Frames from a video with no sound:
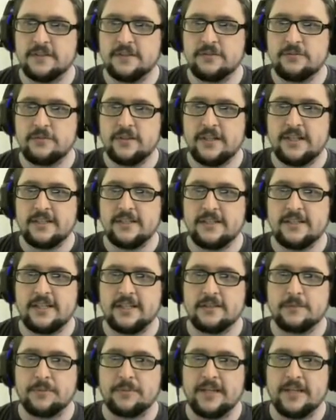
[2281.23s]
This one I didn't
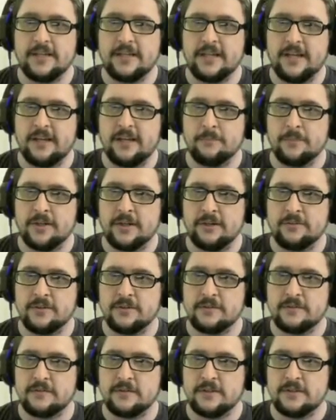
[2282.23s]
get to play in the game, but
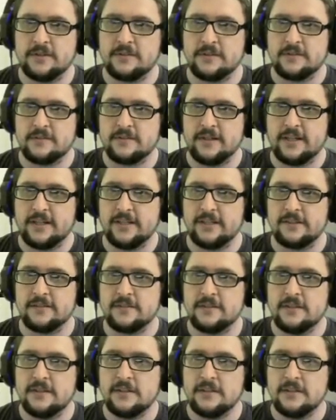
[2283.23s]
it's exciting.